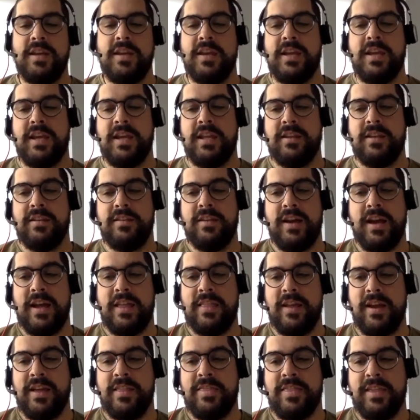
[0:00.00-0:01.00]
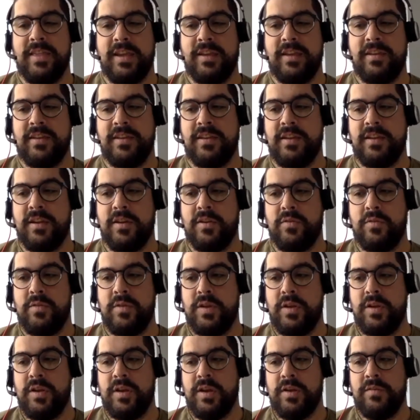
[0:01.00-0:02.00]
And I think
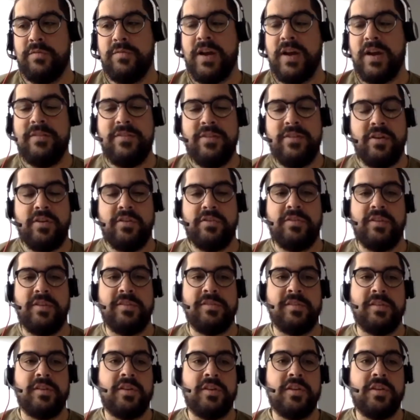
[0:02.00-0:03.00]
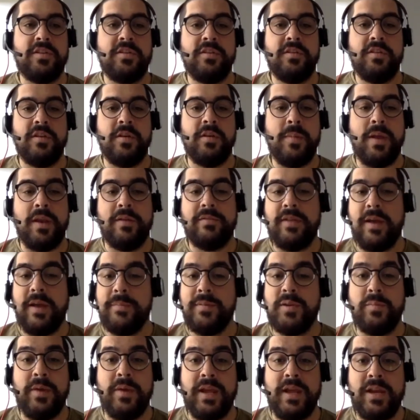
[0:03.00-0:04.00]
5 years is a good amount of
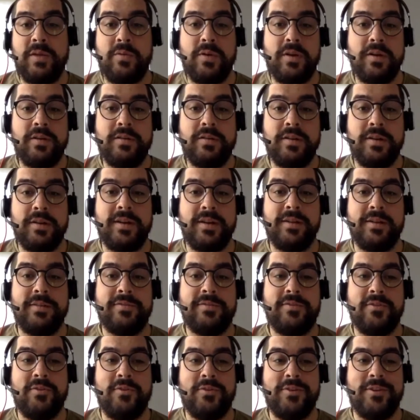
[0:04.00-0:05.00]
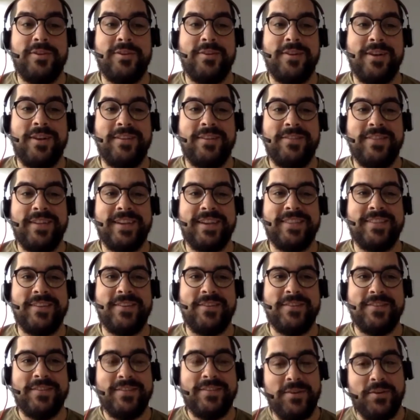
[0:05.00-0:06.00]
time to be anywhere. And so I don't think
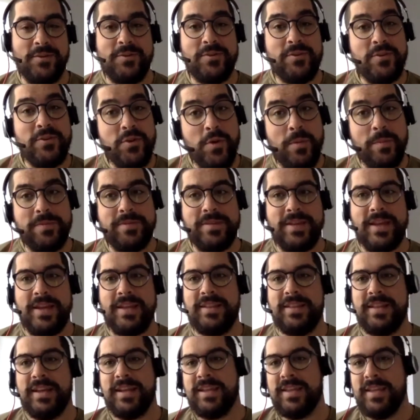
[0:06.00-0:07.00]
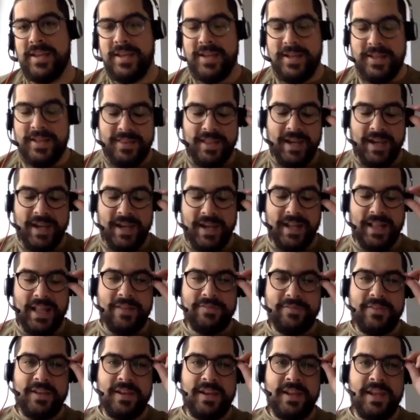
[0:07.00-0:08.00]
they're too upset like that I
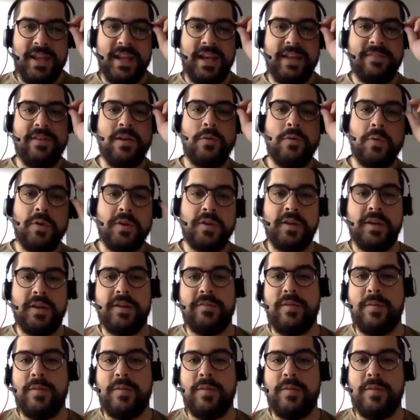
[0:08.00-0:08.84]
left. And if I'm